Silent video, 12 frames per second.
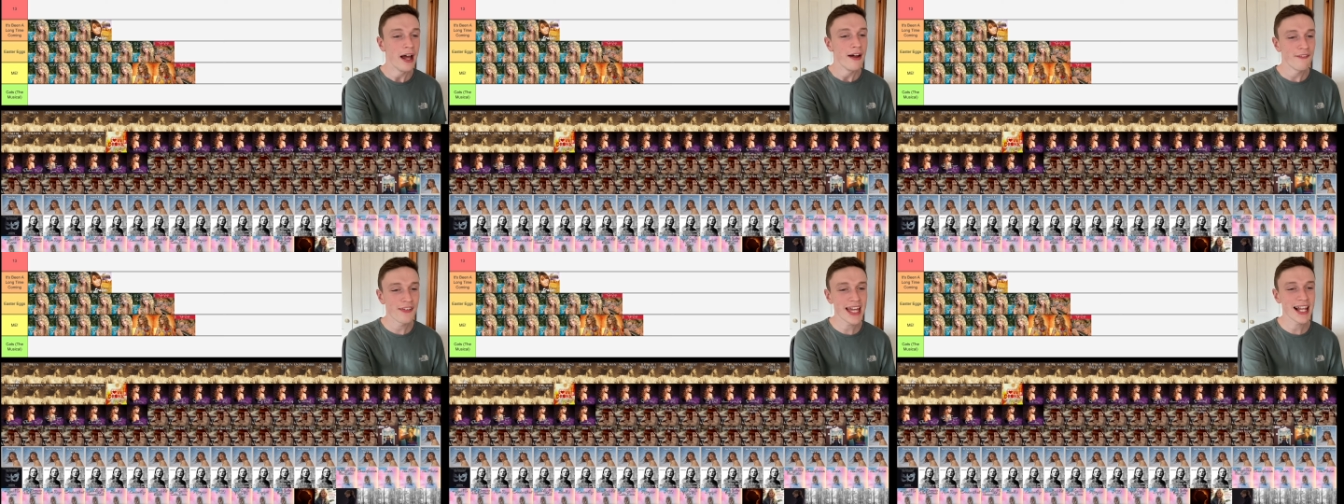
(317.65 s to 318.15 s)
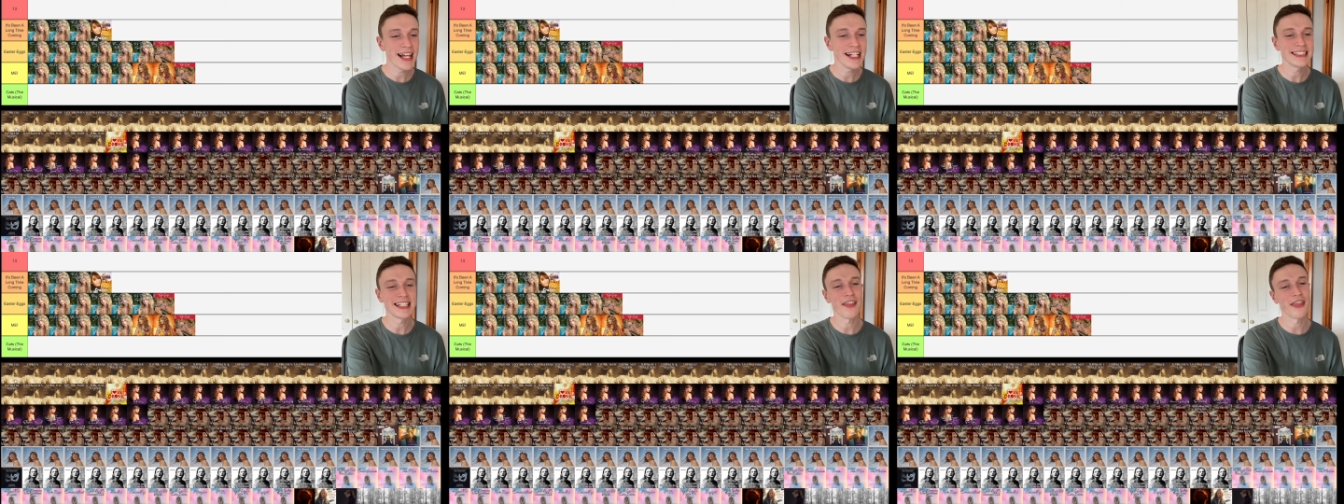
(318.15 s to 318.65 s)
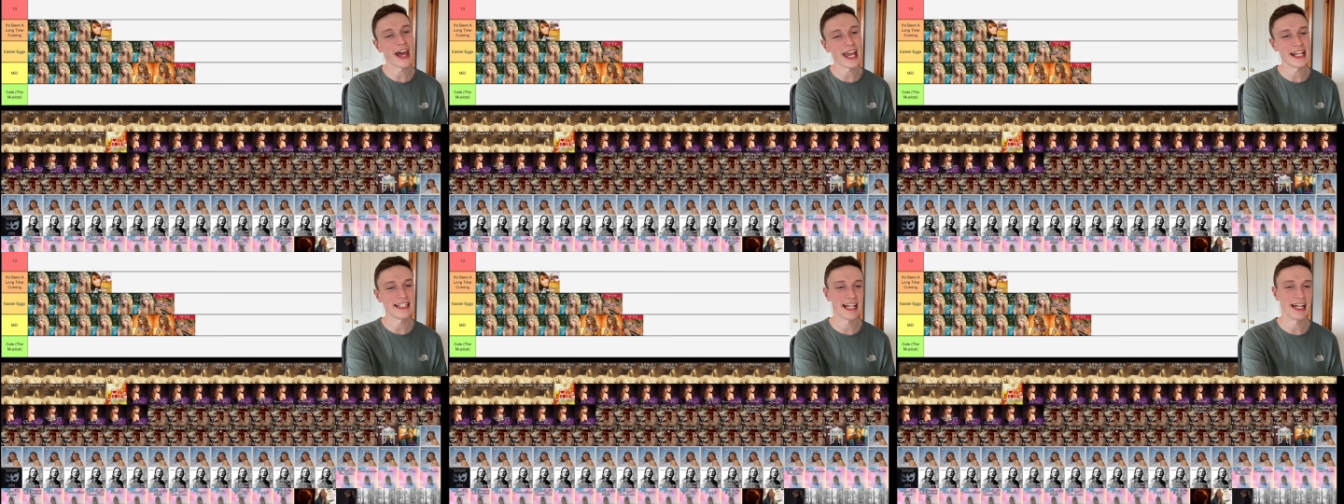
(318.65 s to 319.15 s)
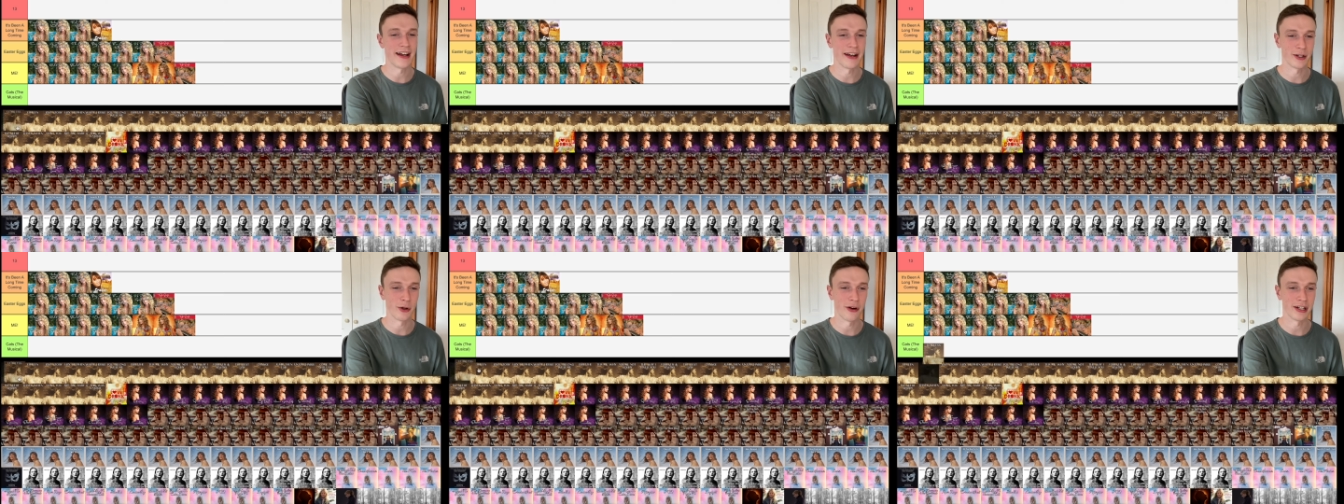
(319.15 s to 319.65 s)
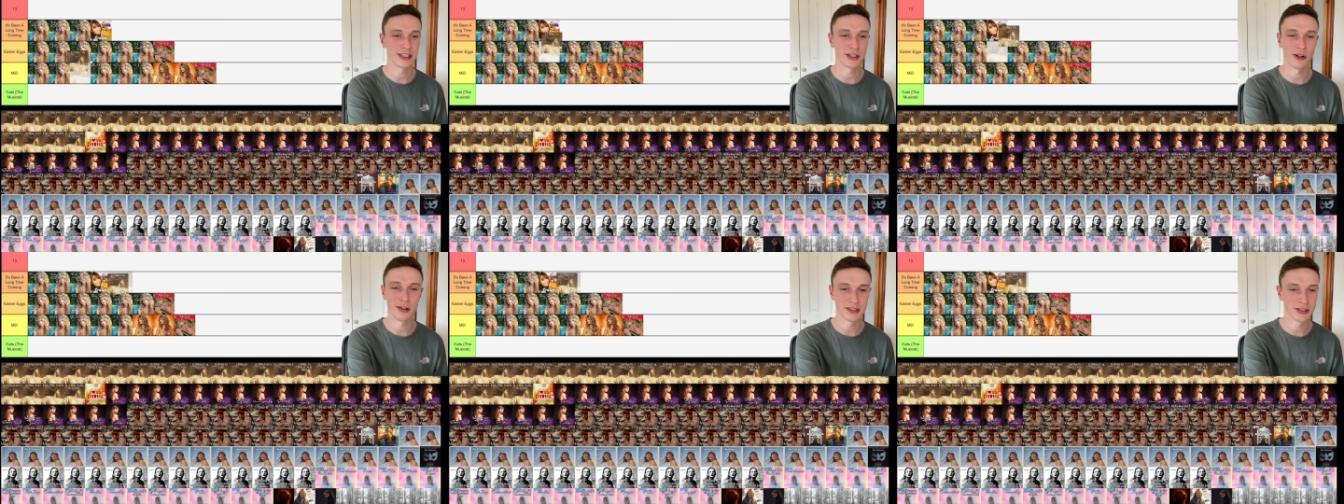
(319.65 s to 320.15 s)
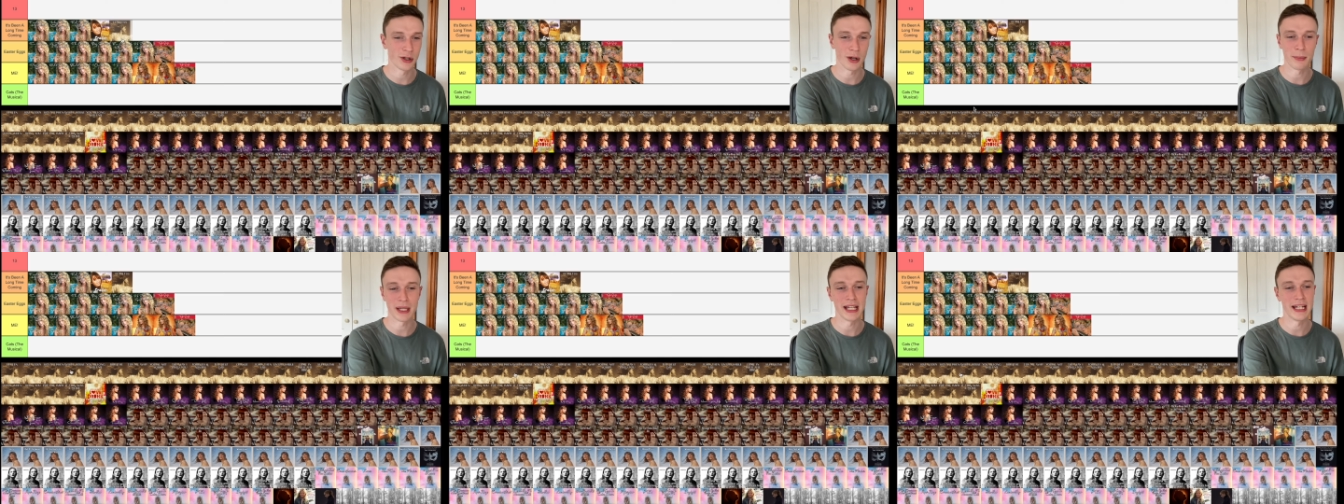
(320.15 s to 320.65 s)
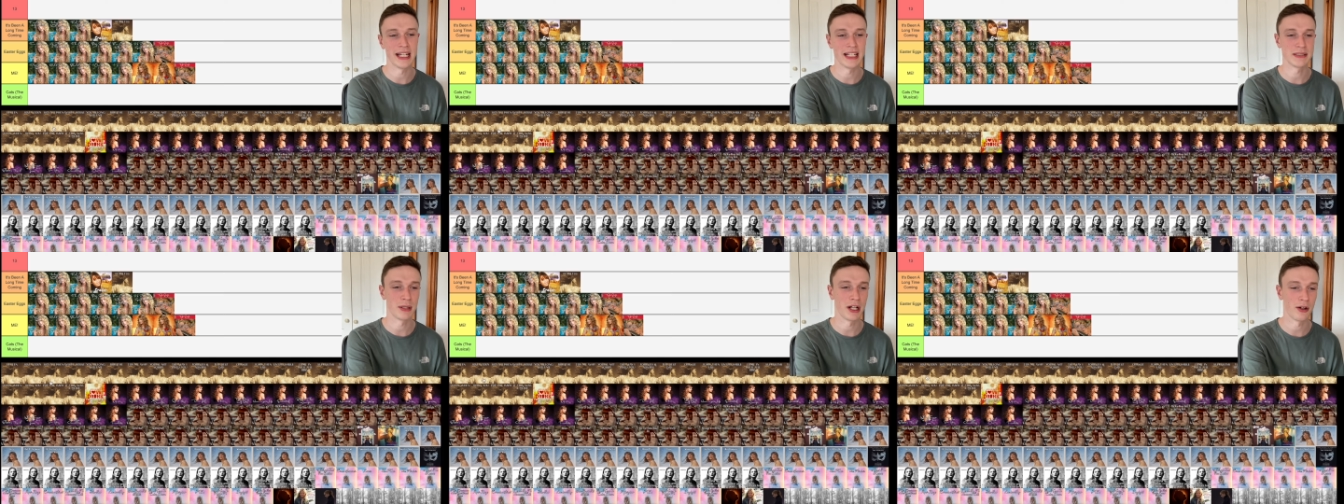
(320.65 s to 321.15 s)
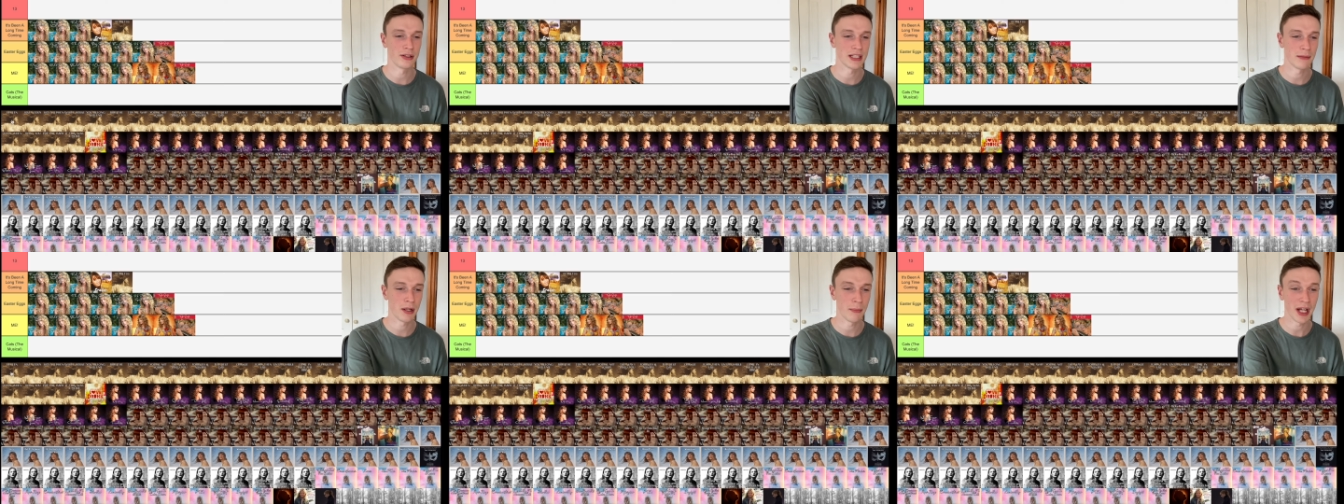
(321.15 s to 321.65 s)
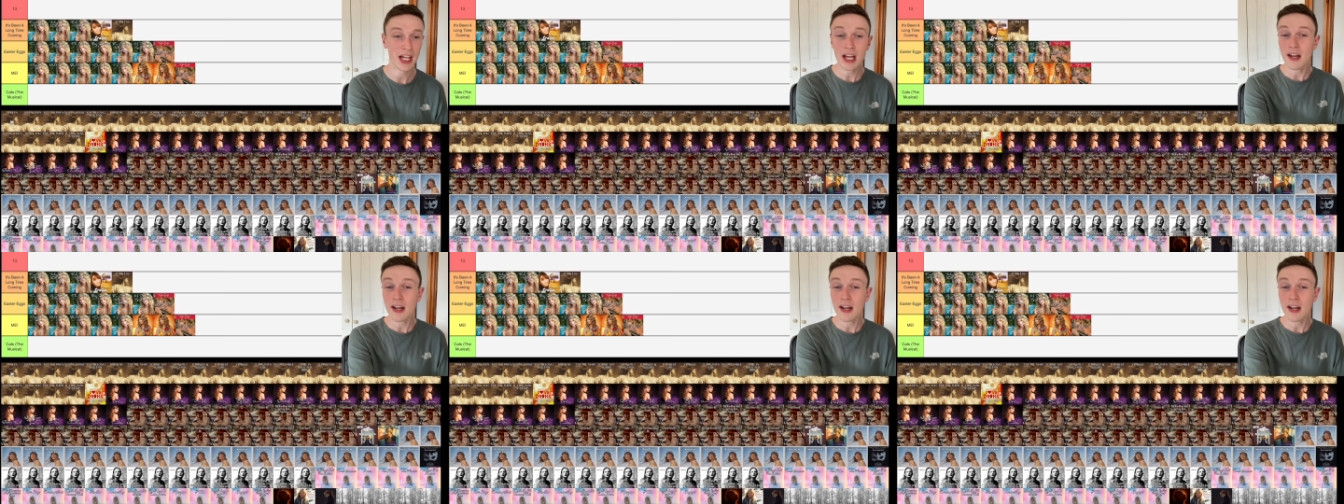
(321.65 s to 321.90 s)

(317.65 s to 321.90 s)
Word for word: Fearless, that is an iconic song. It's gotta be in It's Been a Long Time Coming.